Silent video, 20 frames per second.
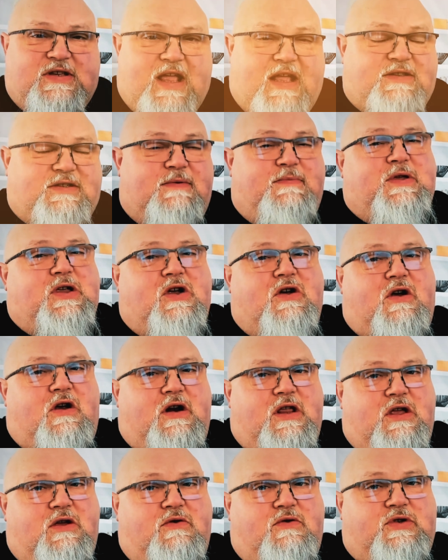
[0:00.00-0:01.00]
not something you're
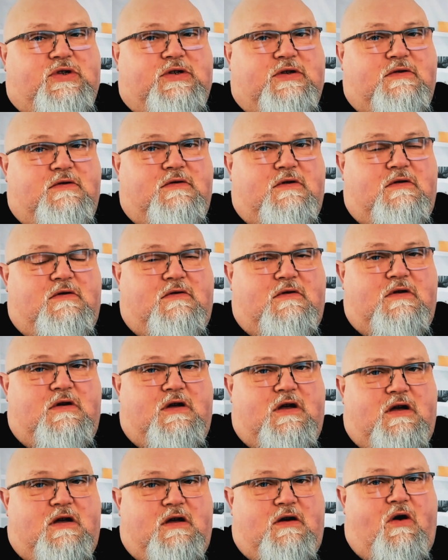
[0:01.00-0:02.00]
going to use
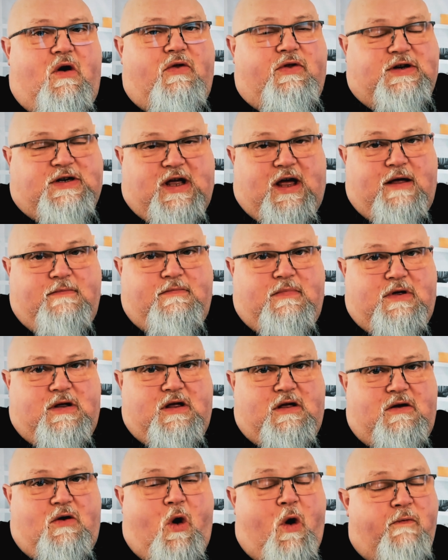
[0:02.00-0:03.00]
all the time.
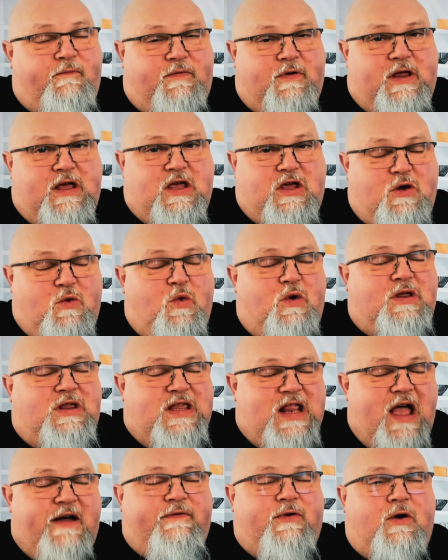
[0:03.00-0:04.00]
Hopefully, you will
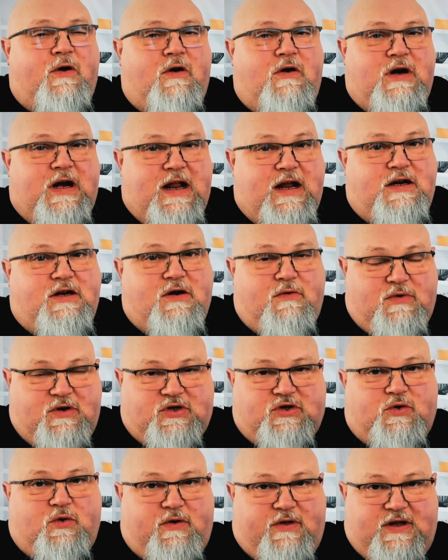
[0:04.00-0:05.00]
never need to
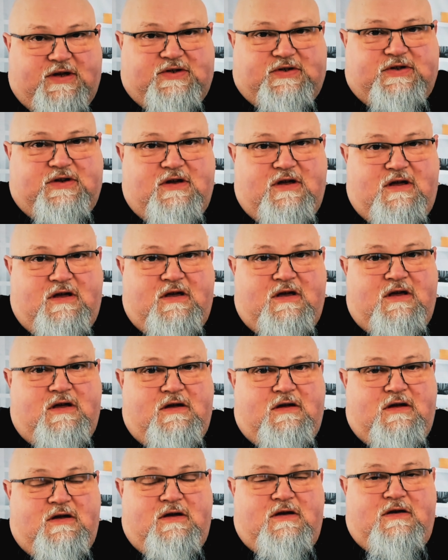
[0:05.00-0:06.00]
restore this.
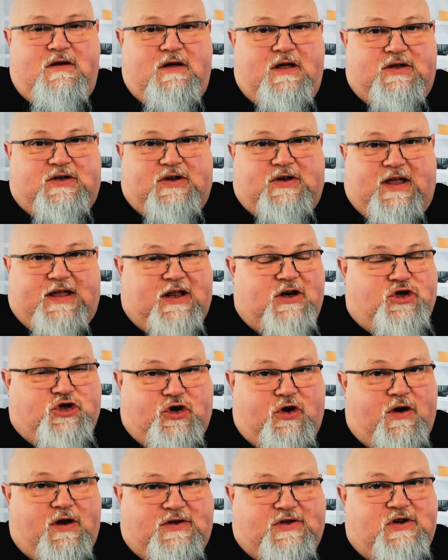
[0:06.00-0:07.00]
It's like
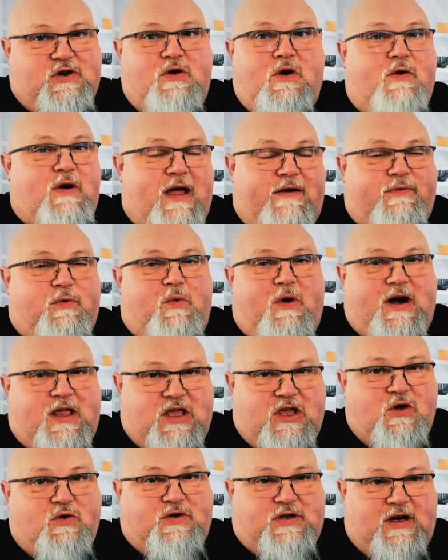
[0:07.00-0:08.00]
insurance. You don't ever want to
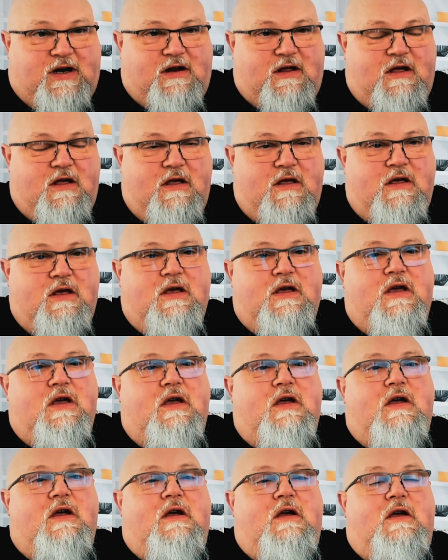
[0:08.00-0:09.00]
use it.
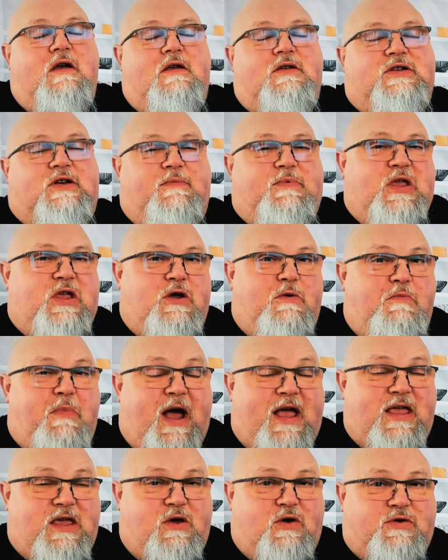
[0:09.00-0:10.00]
Something you
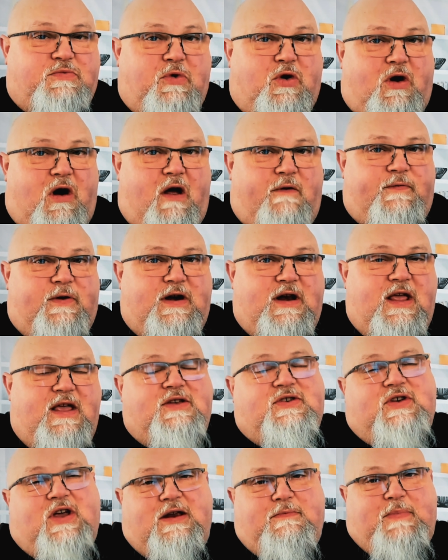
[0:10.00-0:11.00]
might use more often is site